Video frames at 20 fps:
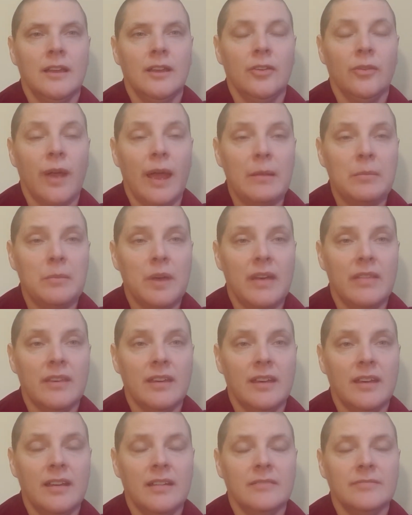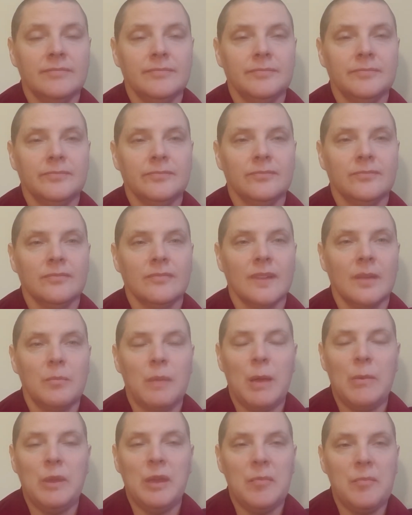grandmother,
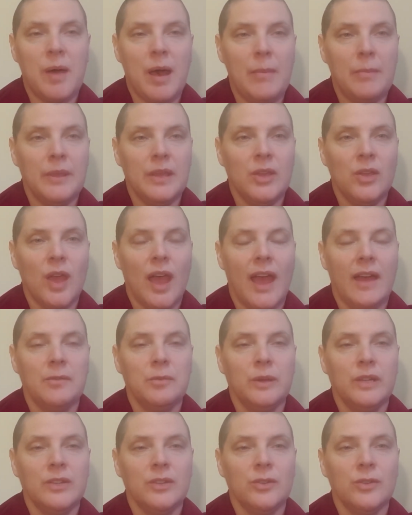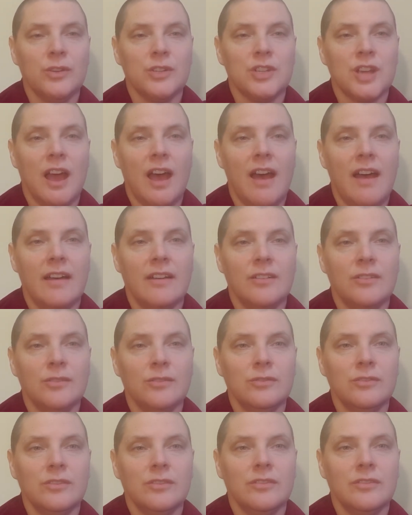maybe a puppy you had when you were a
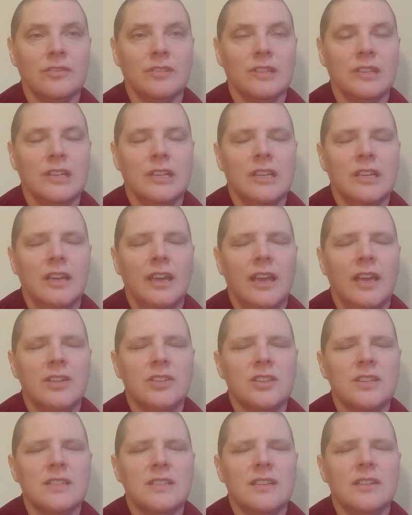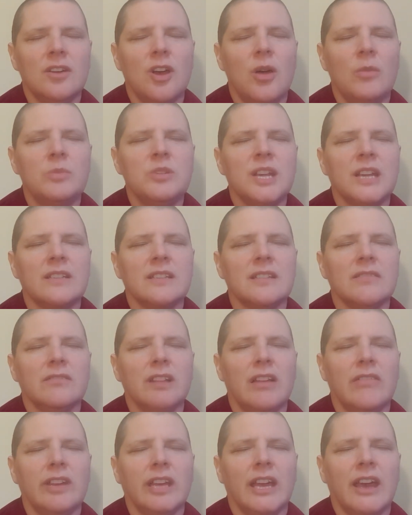child, just an object of
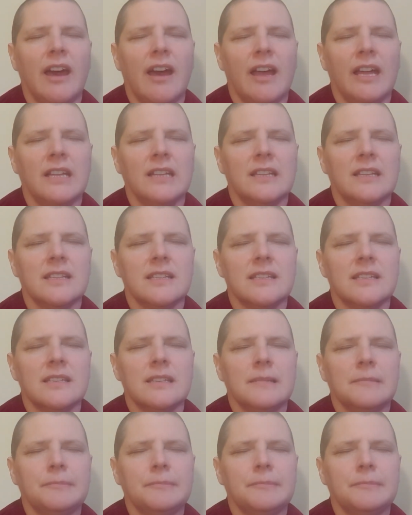loving kindness.